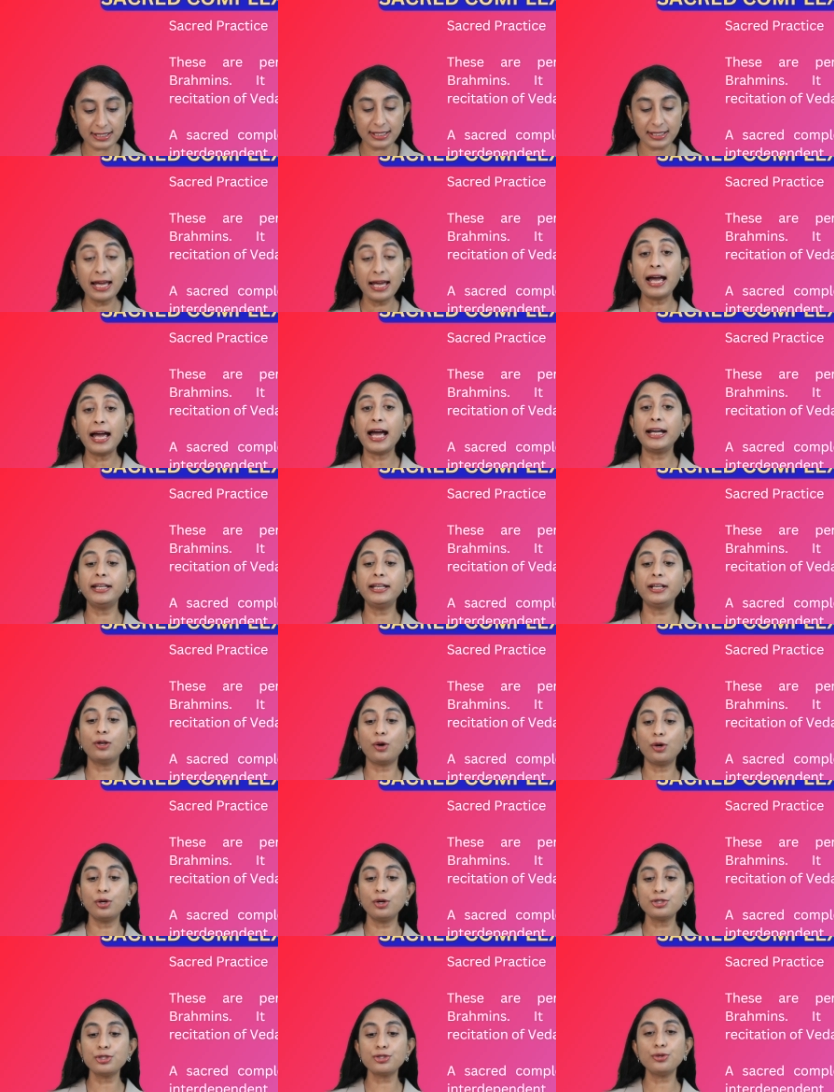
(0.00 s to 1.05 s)
and it
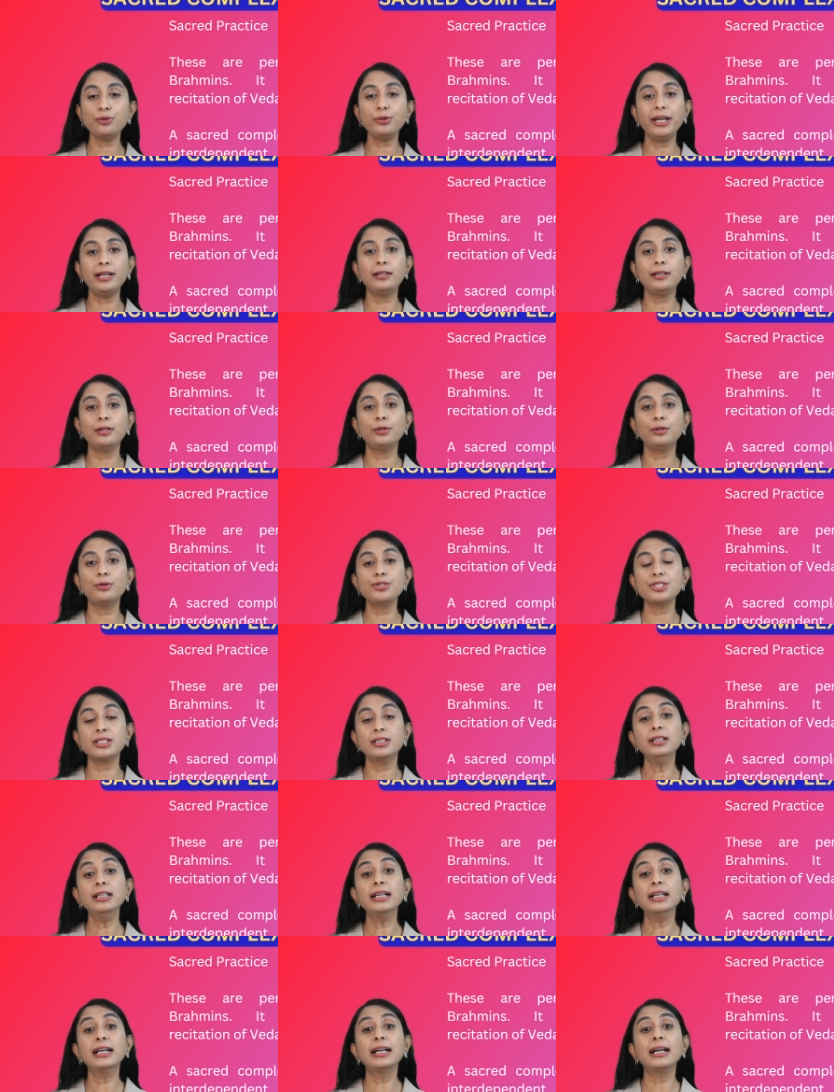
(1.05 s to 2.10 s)
also includes the
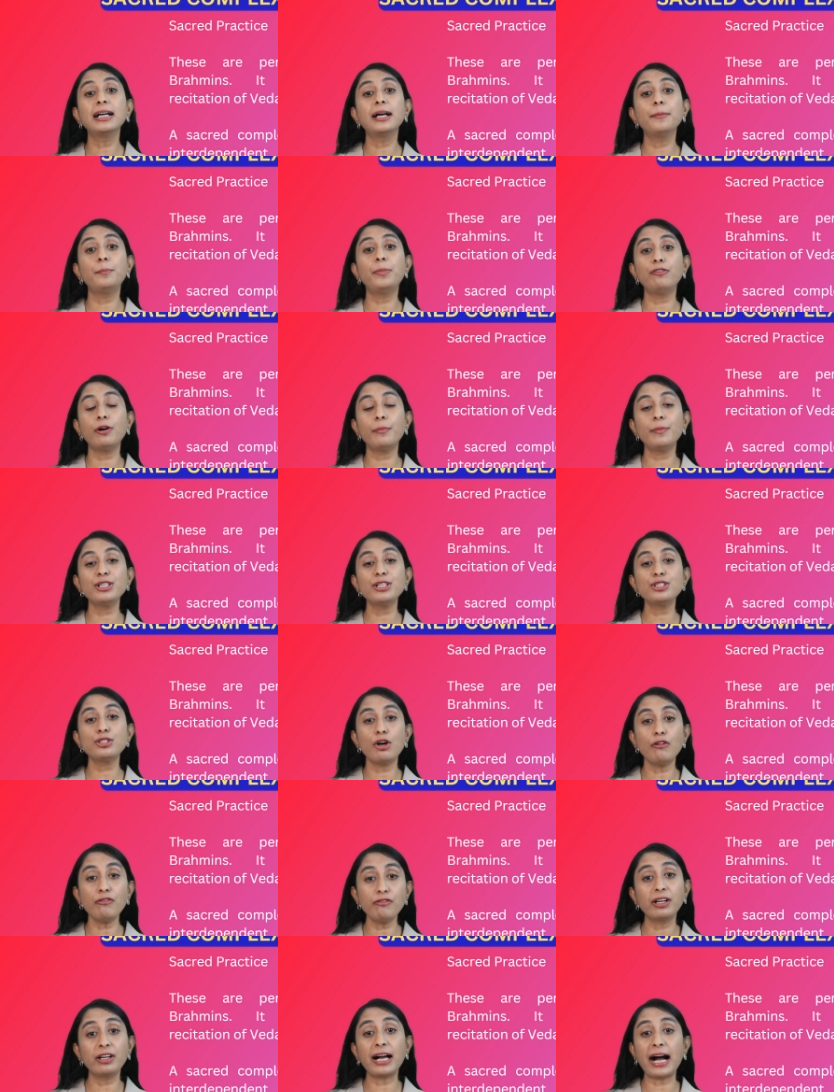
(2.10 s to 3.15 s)
performance of
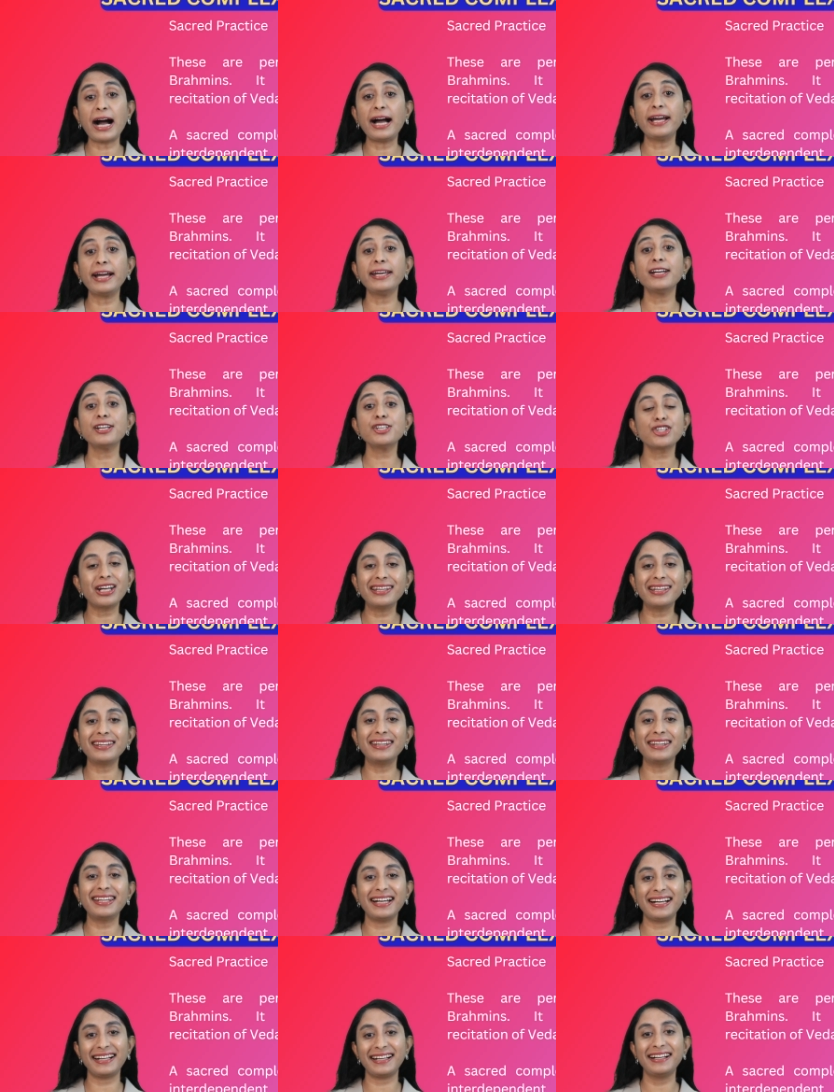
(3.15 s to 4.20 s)
Gaya Shraddha.
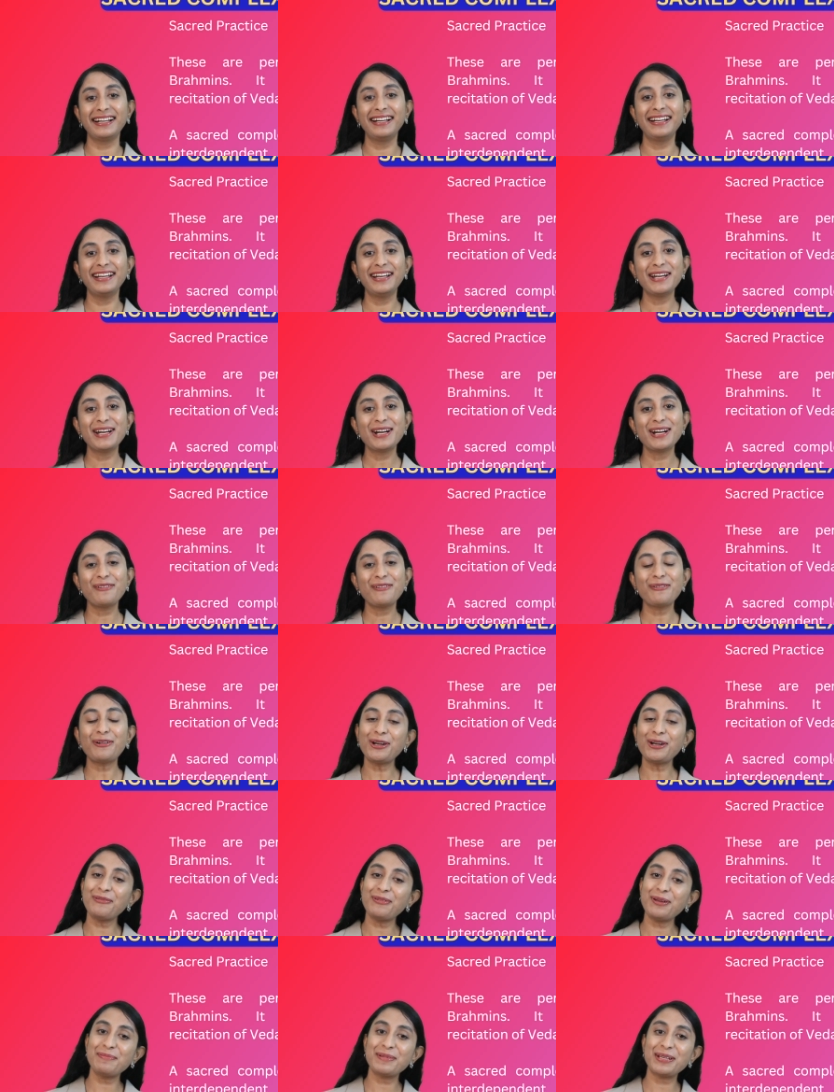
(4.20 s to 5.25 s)
What do we
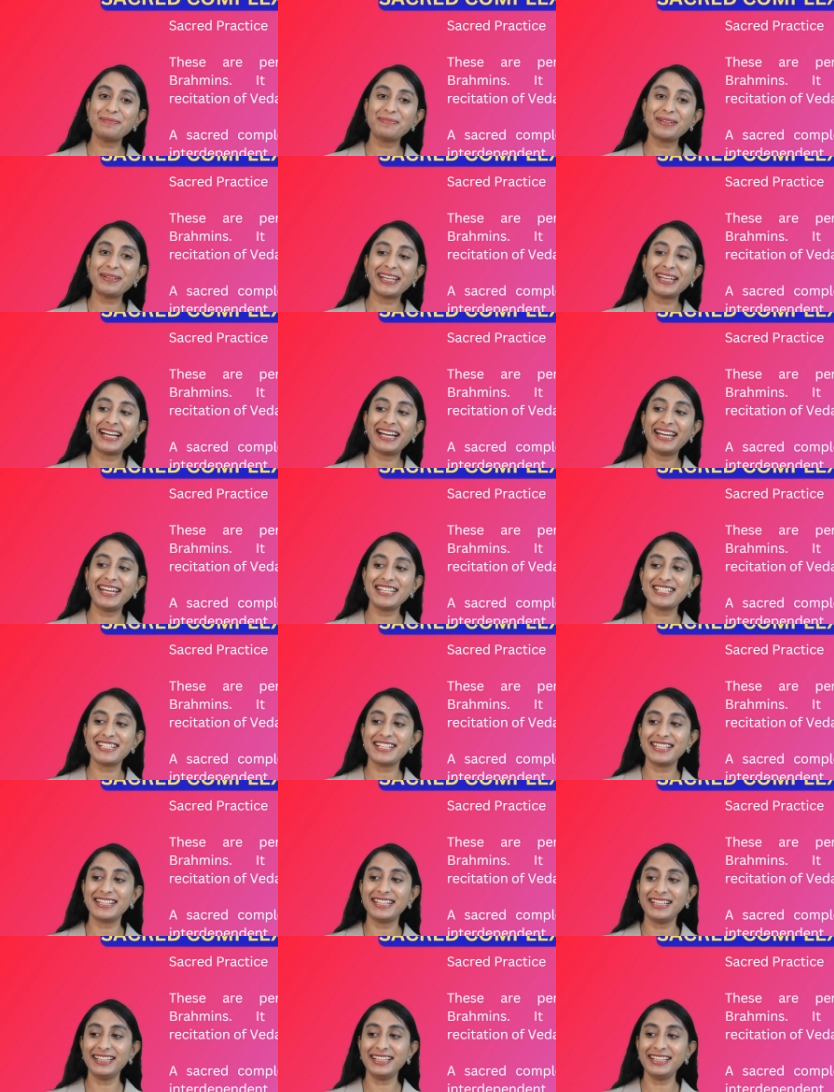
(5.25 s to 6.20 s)
mean by Gaya Shraddha?